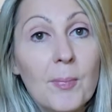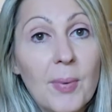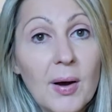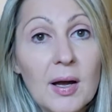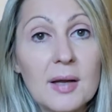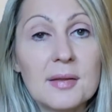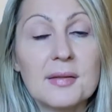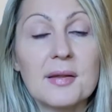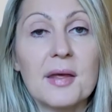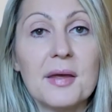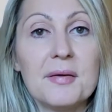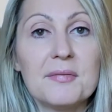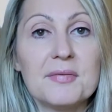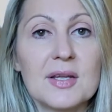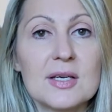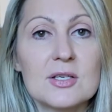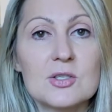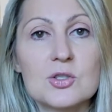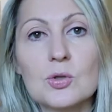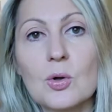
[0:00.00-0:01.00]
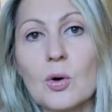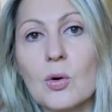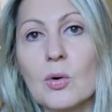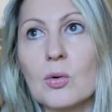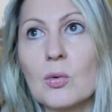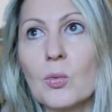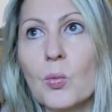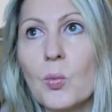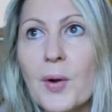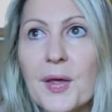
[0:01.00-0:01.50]
But if there's
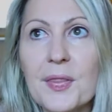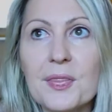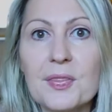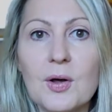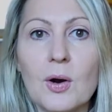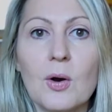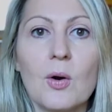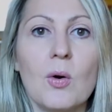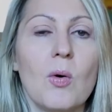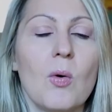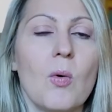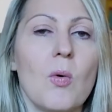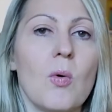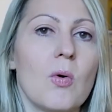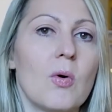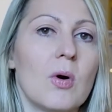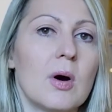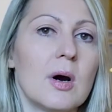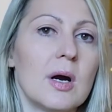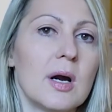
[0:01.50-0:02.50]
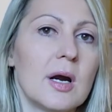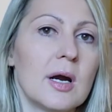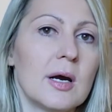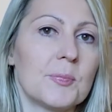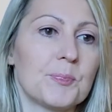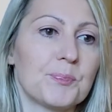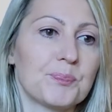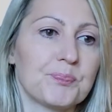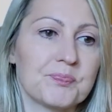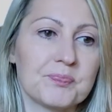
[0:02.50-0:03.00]
no window,
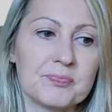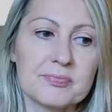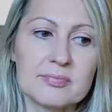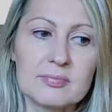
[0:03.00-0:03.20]
or